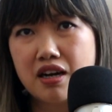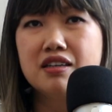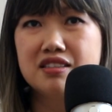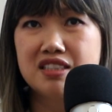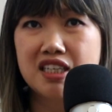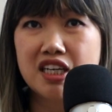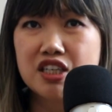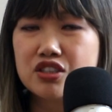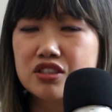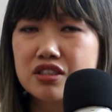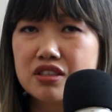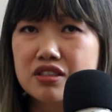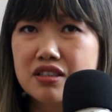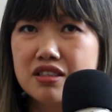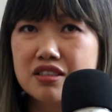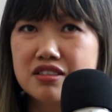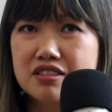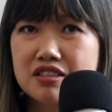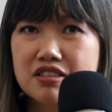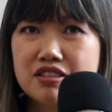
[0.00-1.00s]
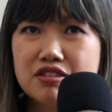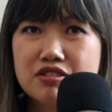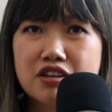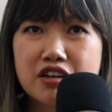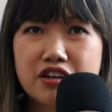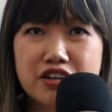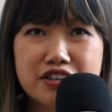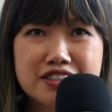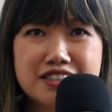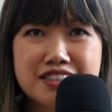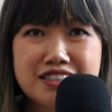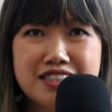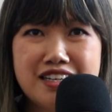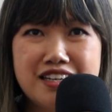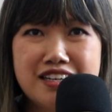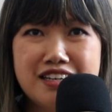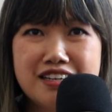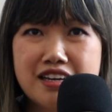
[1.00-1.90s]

Attention is the new currency,